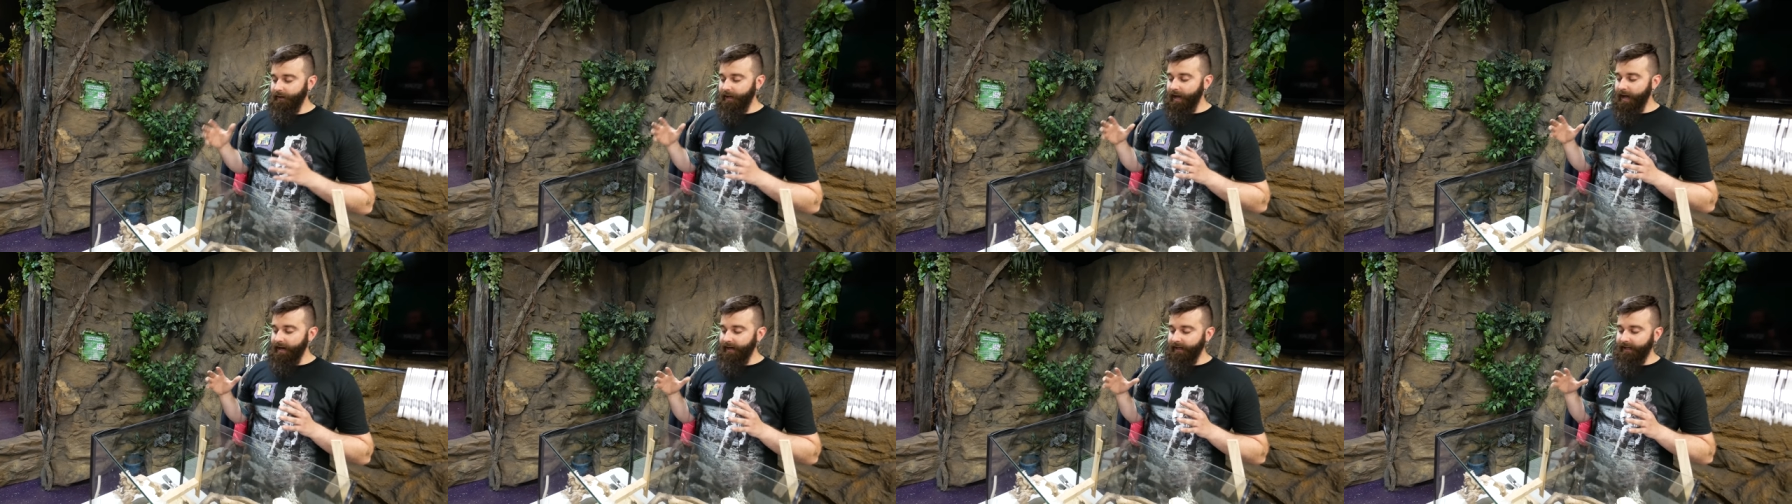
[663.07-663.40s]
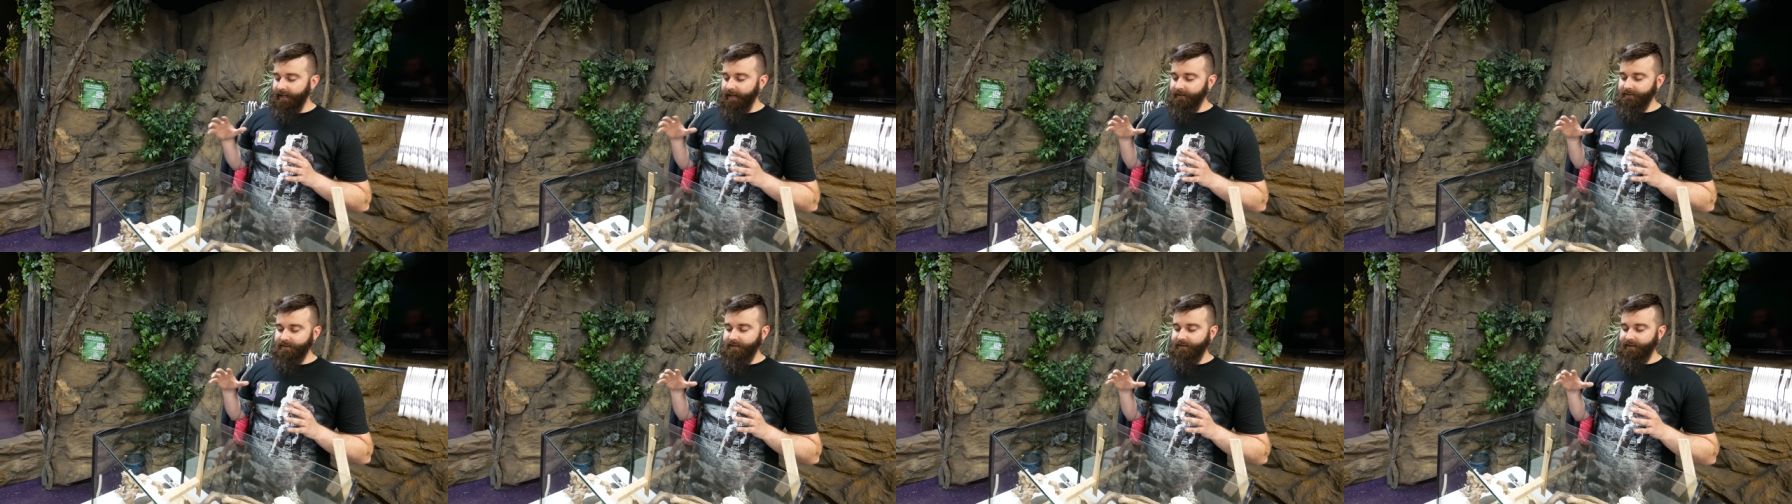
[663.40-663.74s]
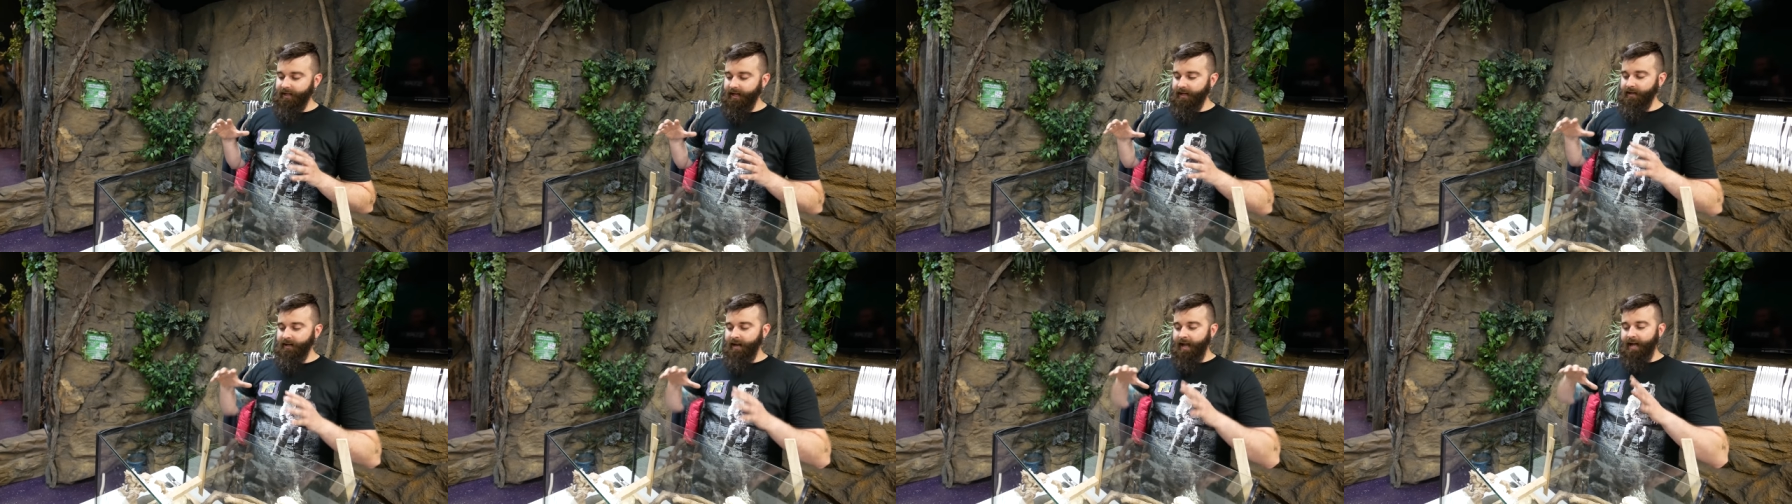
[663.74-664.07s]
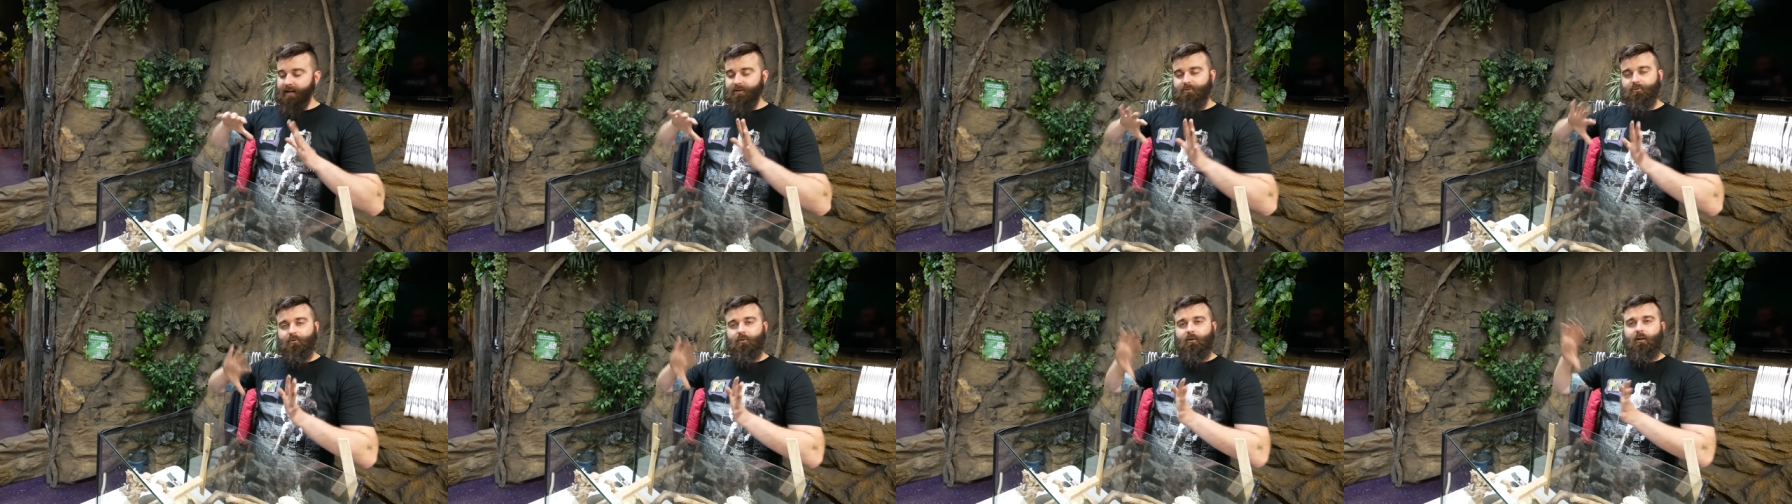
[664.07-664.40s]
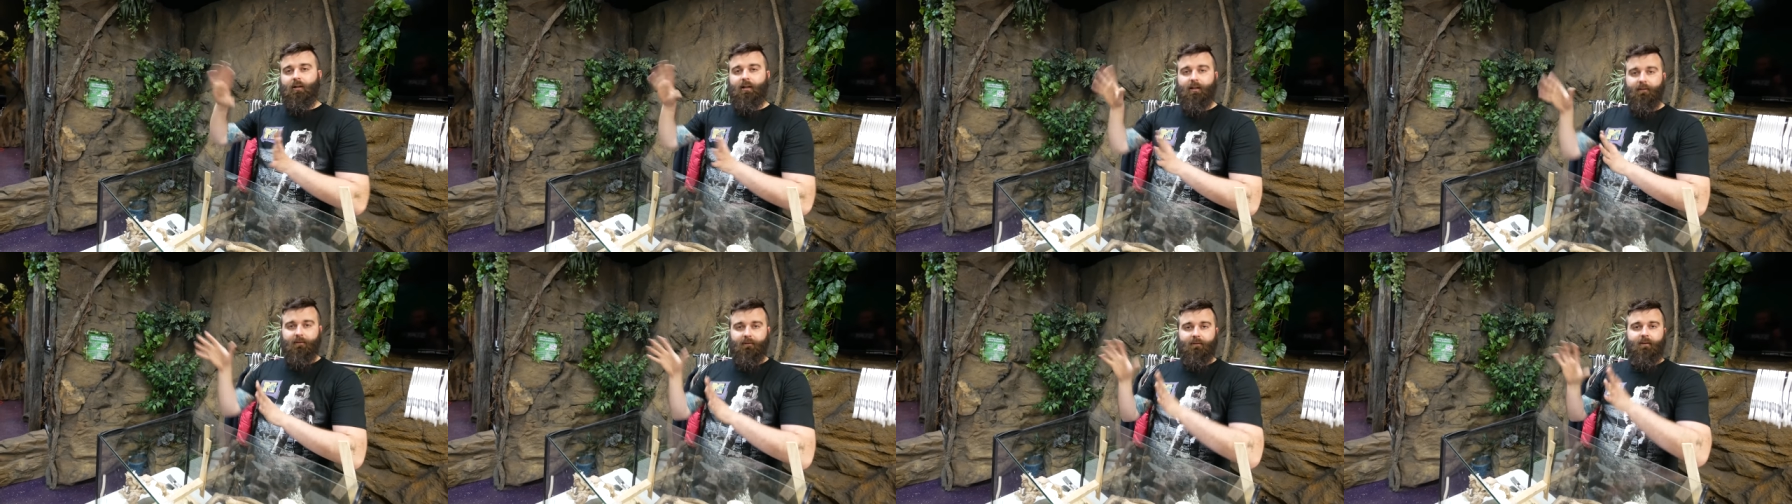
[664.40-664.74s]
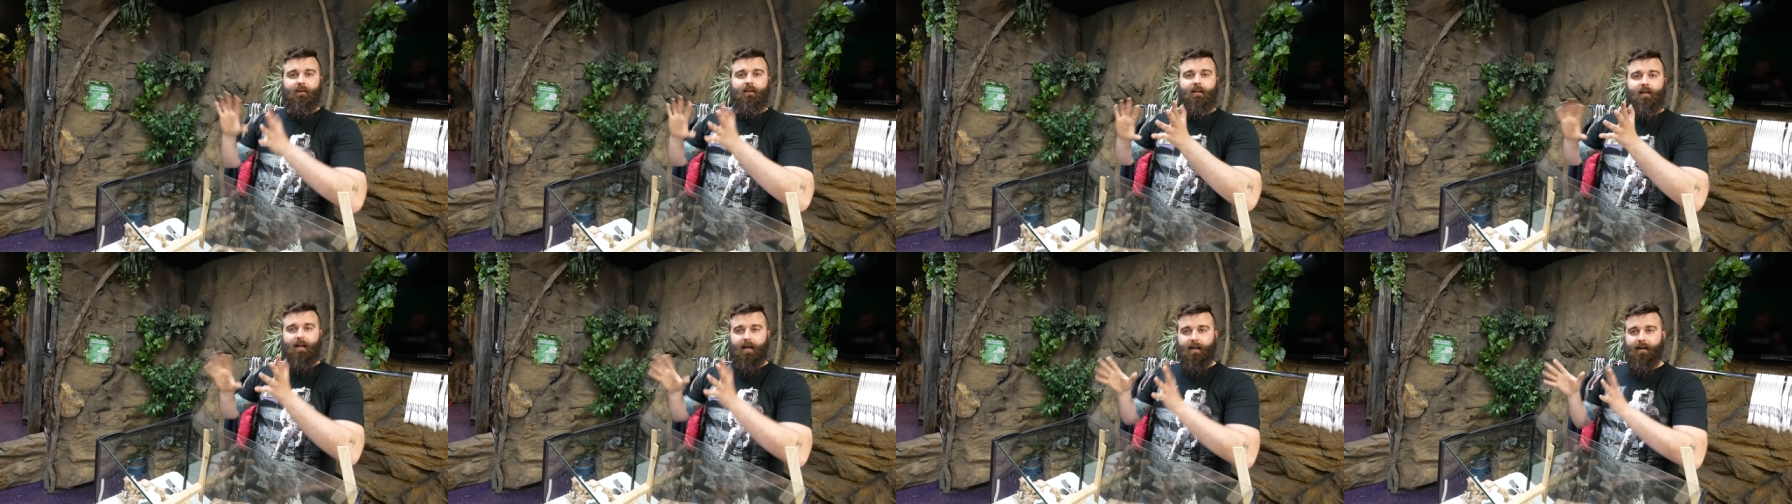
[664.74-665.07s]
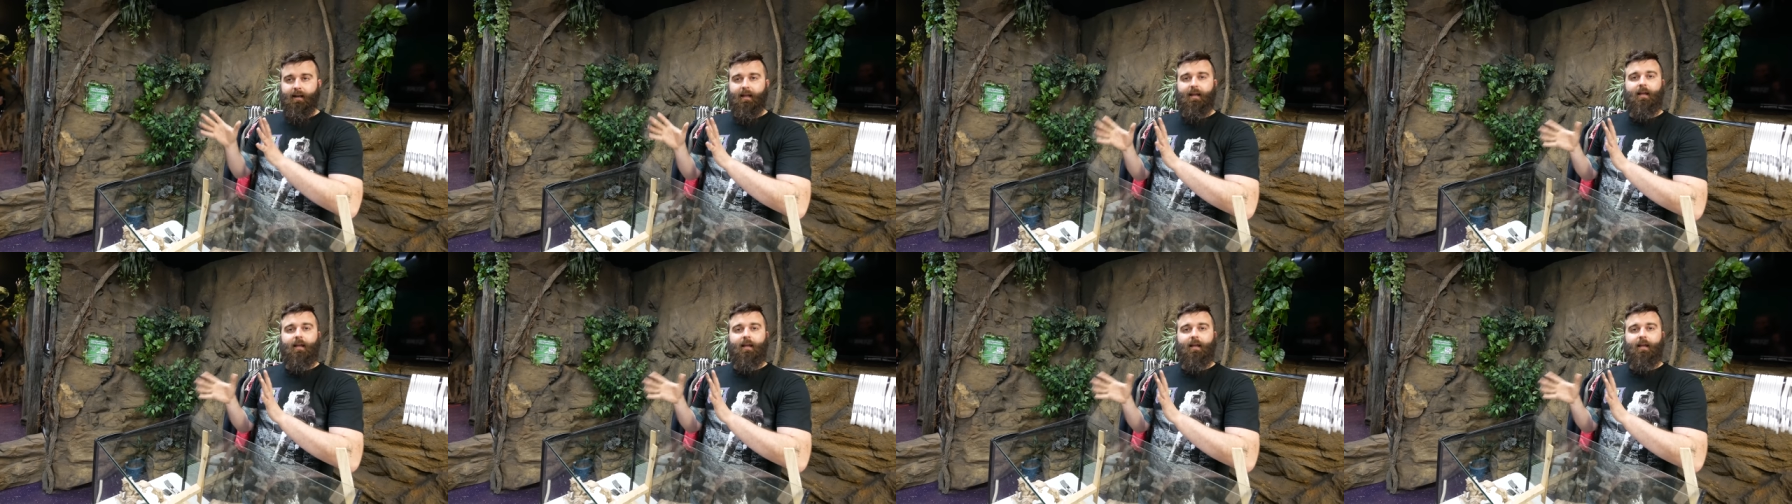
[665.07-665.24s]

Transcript: It kind of gives it that natural cliffy kind